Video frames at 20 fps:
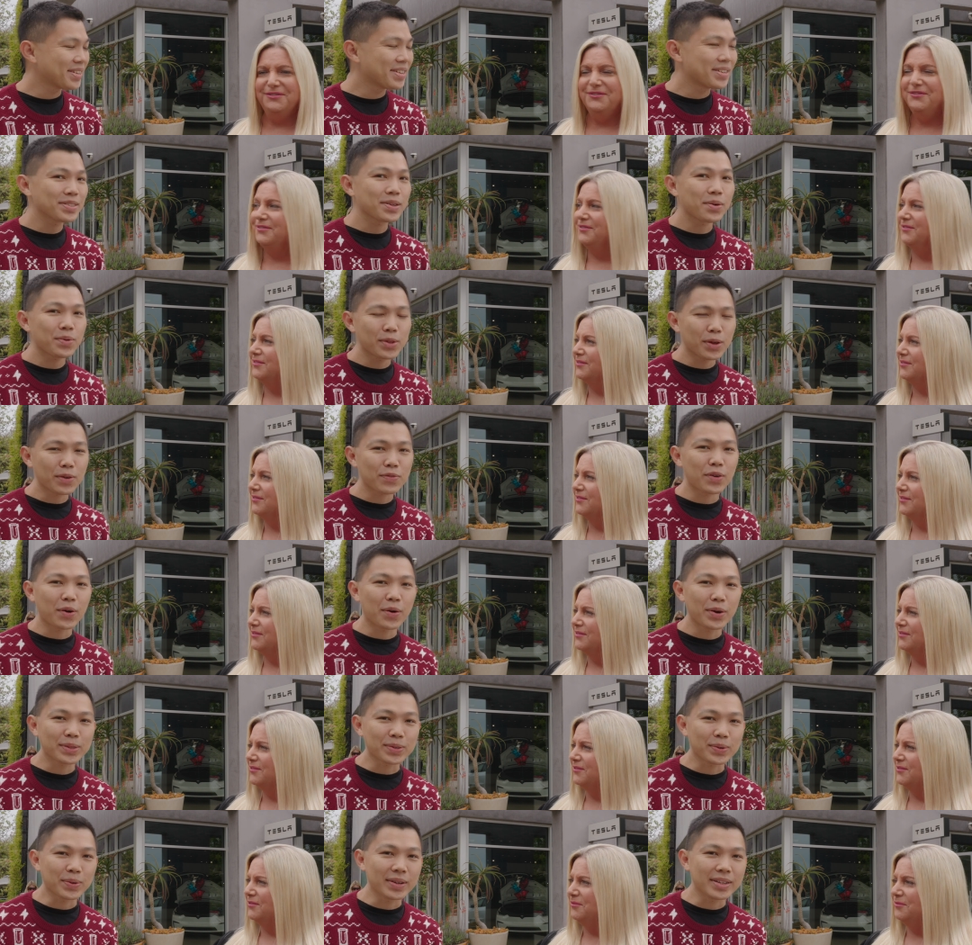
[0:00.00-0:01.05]
Speaker 1: So we look forward
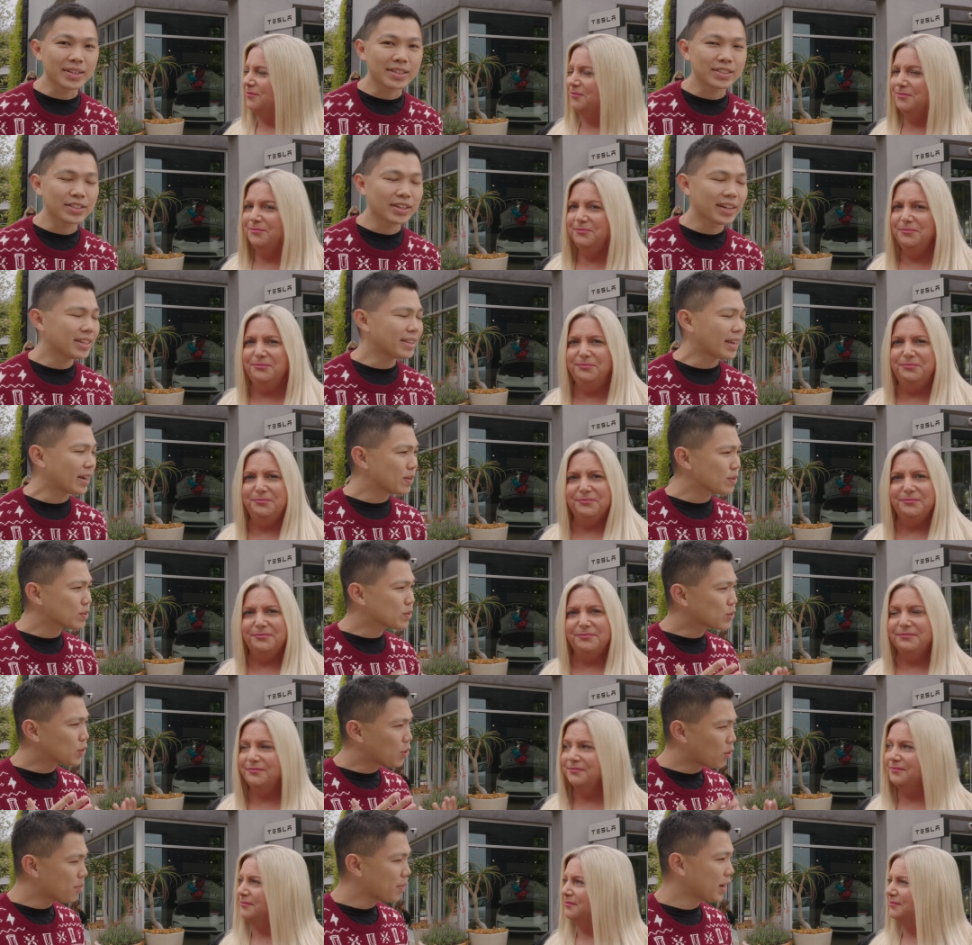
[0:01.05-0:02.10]
to it. Jalen, thank you
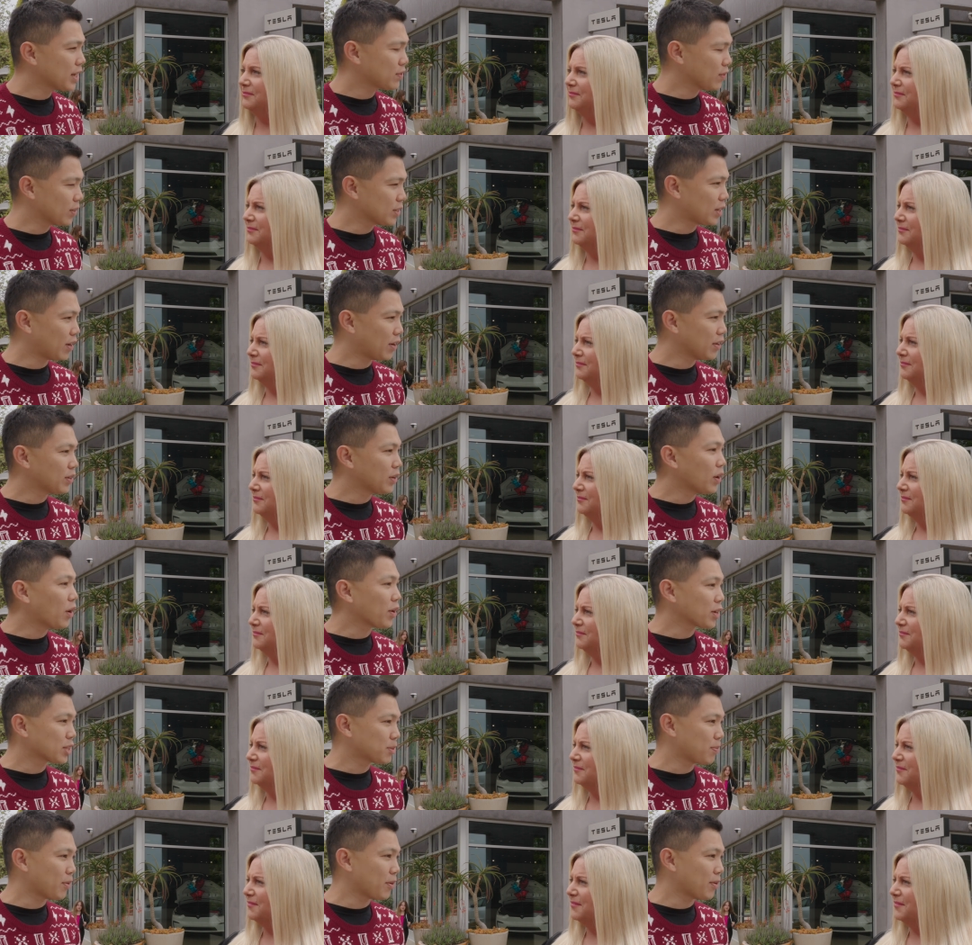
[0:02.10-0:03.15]
so much for sharing your
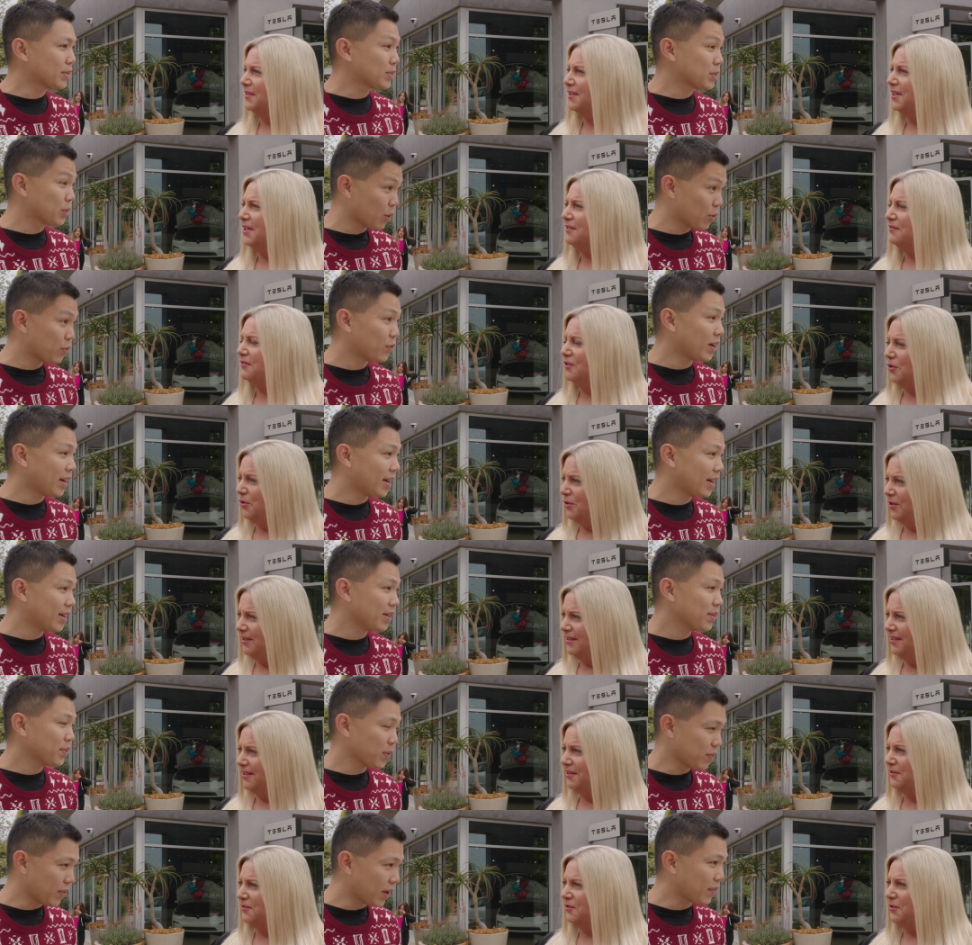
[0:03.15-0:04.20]
experience so far
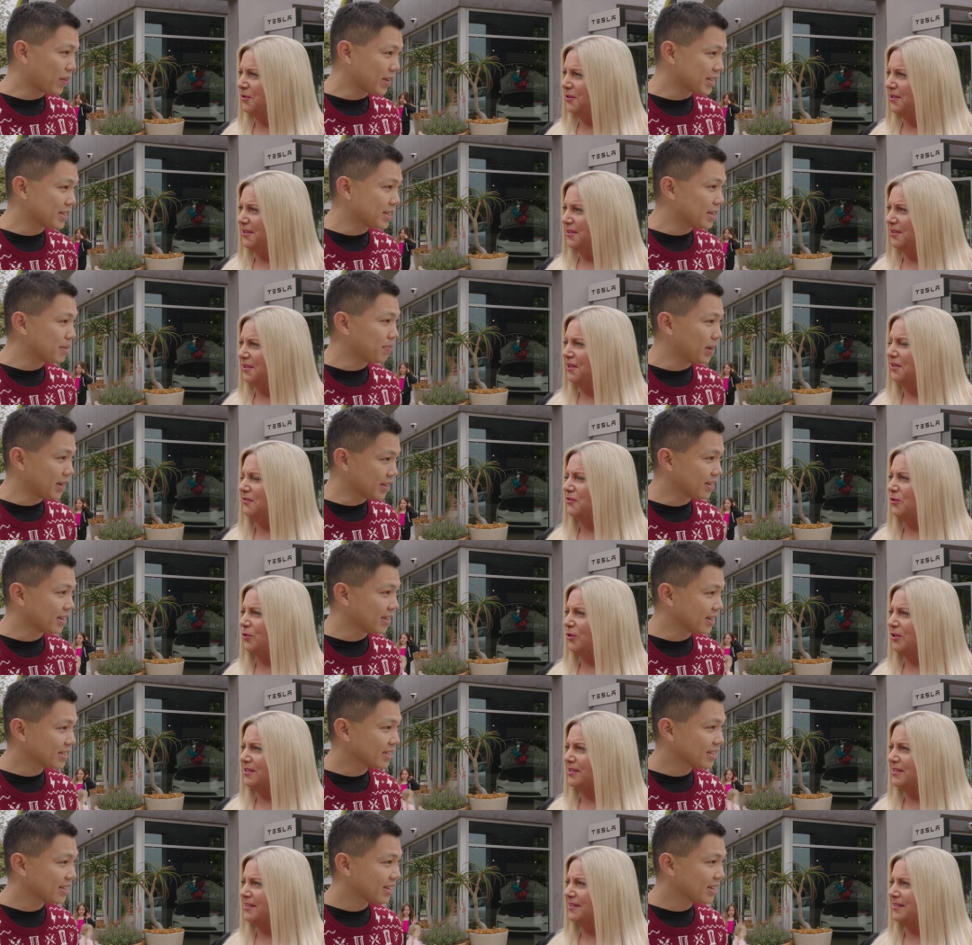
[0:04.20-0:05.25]
with FSD Beta.
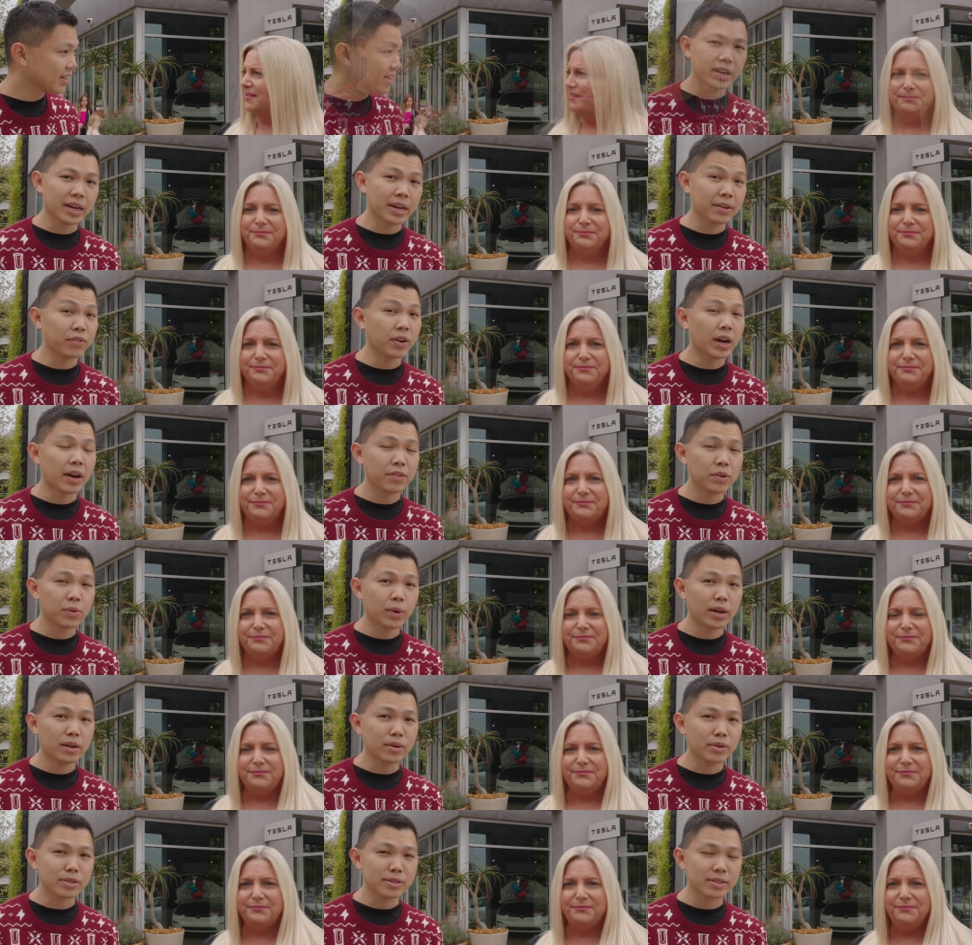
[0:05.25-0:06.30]
And for everyone
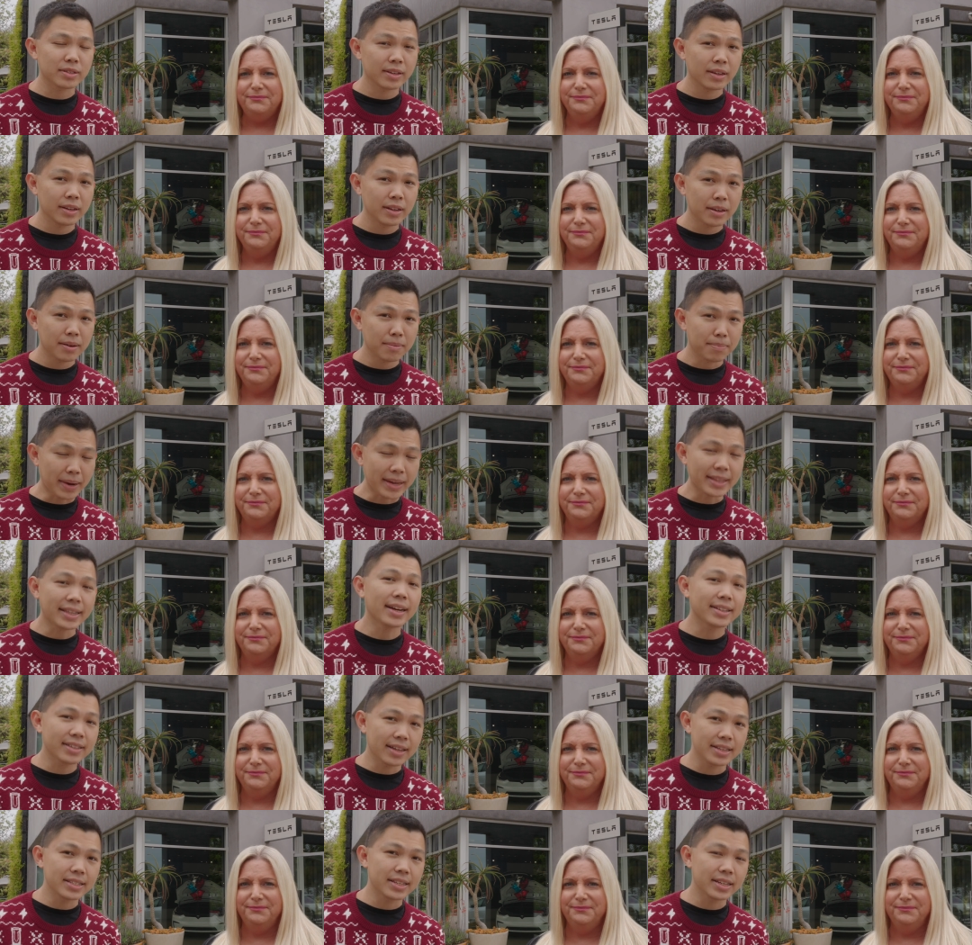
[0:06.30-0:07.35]
who's beta
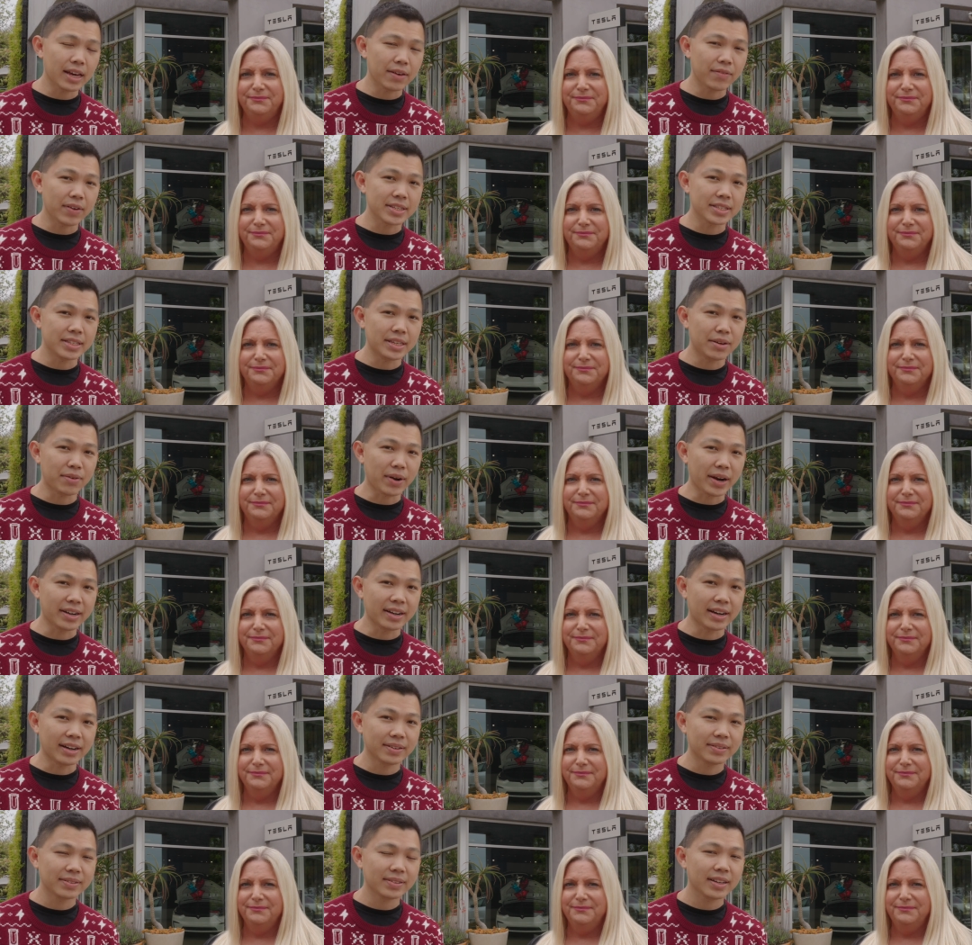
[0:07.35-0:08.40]
testing FSD right
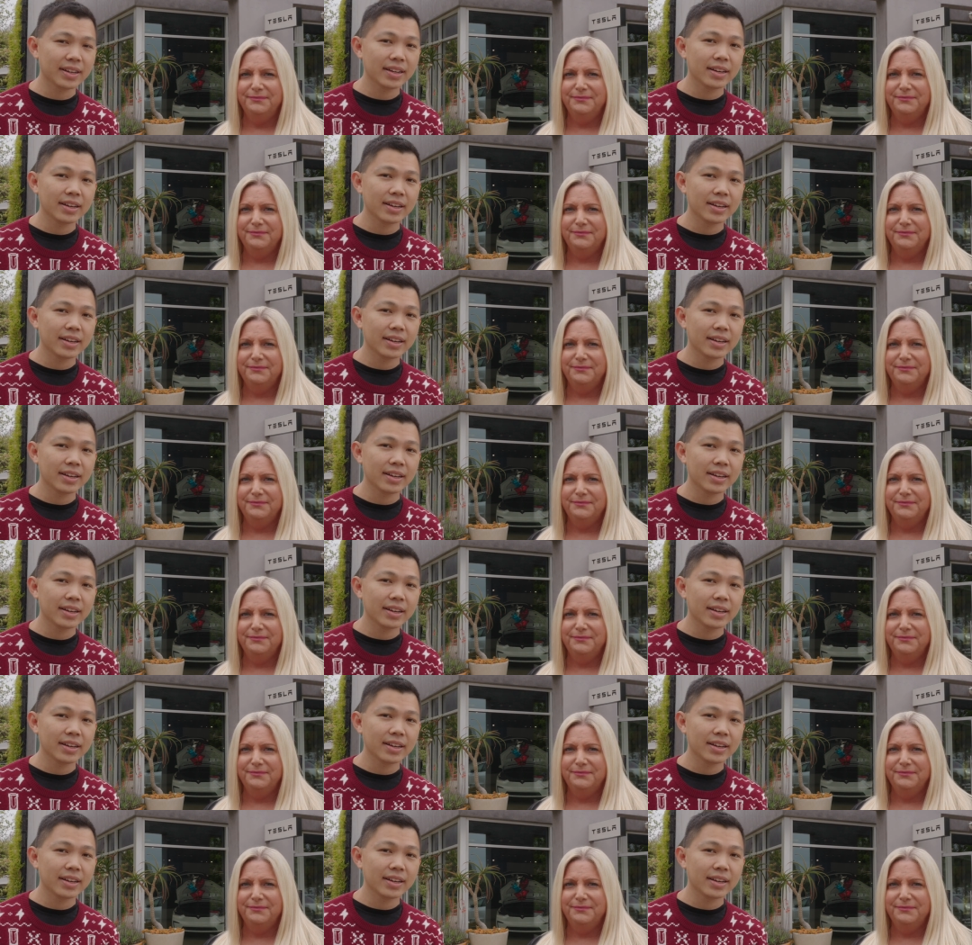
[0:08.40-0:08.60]
now,